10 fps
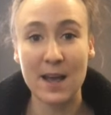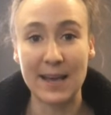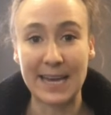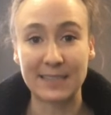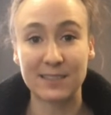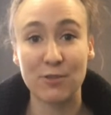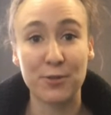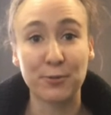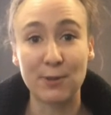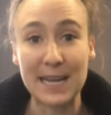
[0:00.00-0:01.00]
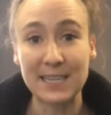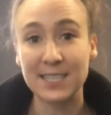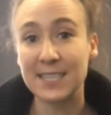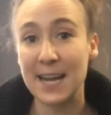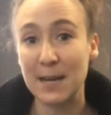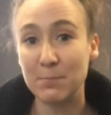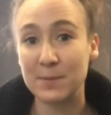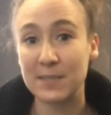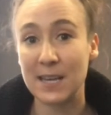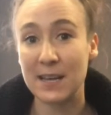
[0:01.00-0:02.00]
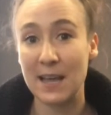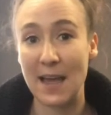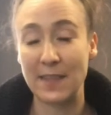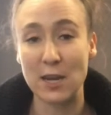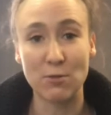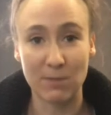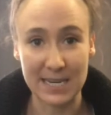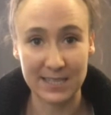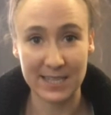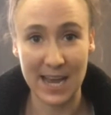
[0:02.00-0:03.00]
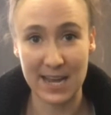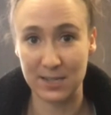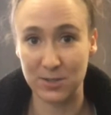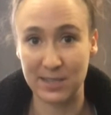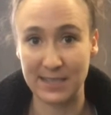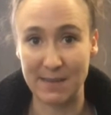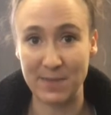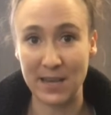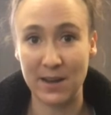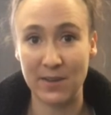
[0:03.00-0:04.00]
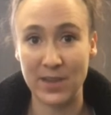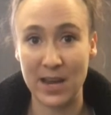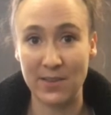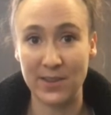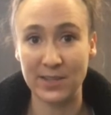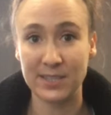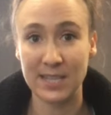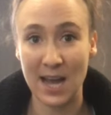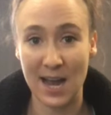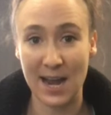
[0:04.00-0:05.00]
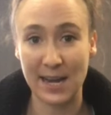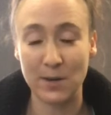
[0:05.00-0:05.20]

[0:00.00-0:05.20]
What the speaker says: it's 3 steps, and then you reset and do the same thing on the other side.